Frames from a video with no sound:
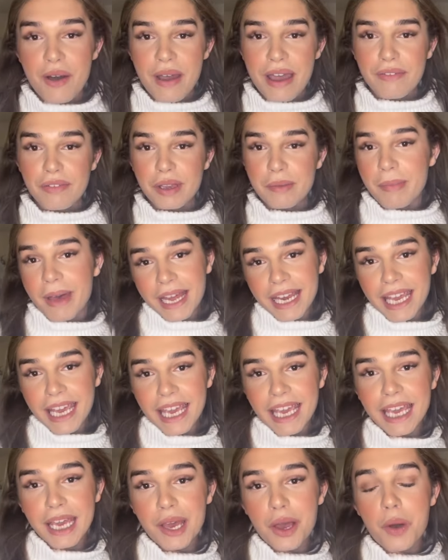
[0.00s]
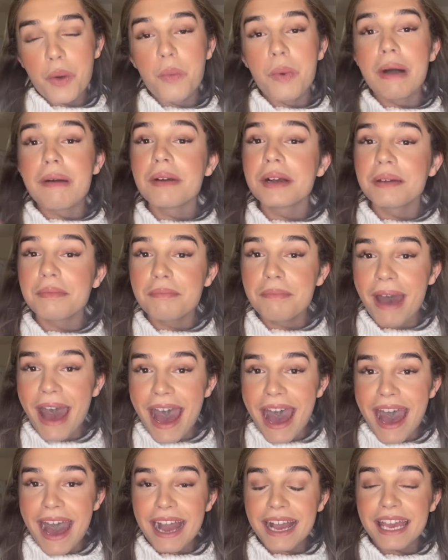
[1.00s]
everybody. Welcome
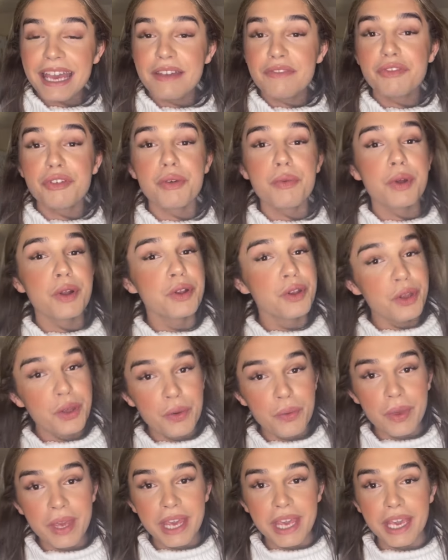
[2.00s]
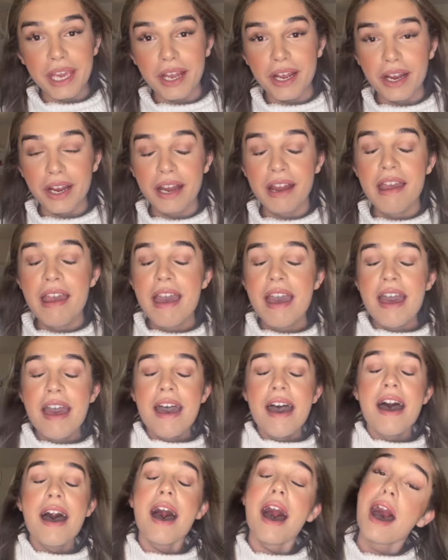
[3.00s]
back. If you are new here,
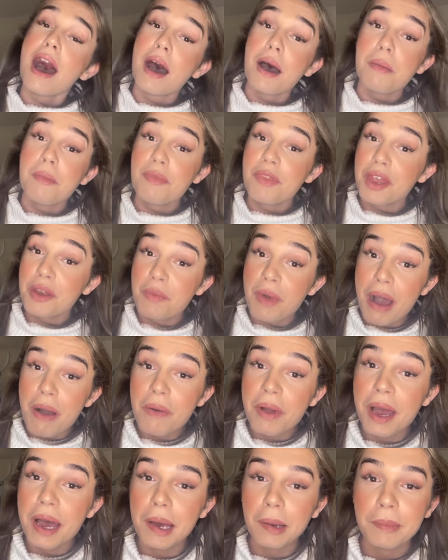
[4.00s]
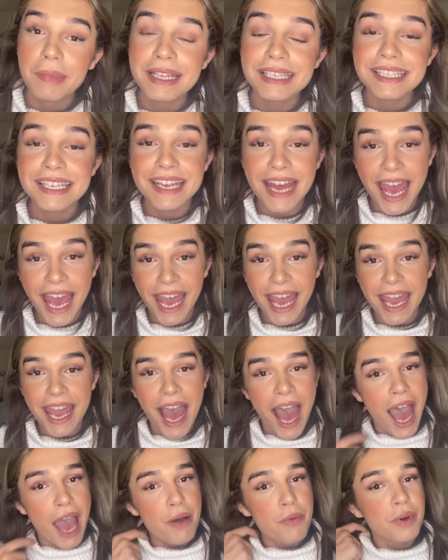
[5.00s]
um, then welcome. Today,
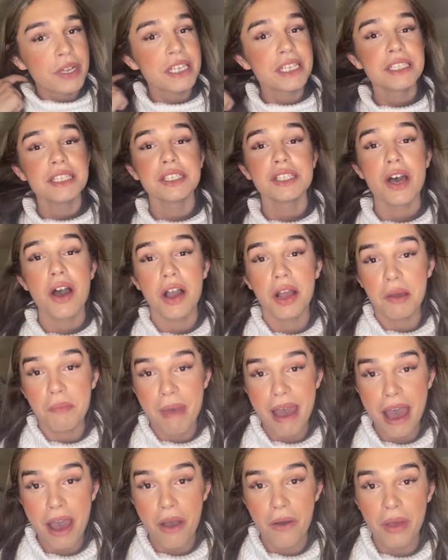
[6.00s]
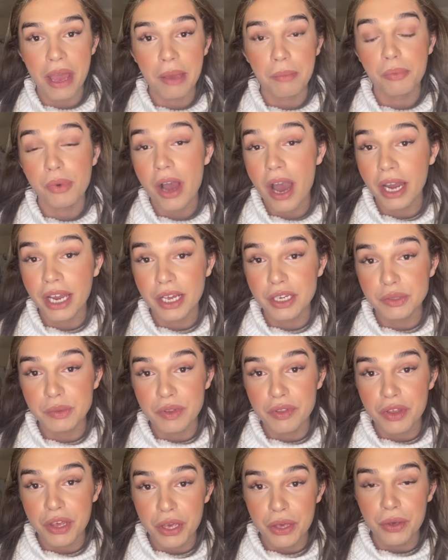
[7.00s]
I wanted to talk about a product
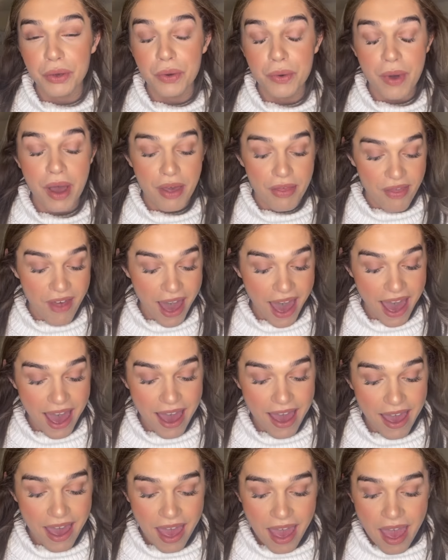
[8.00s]
with you that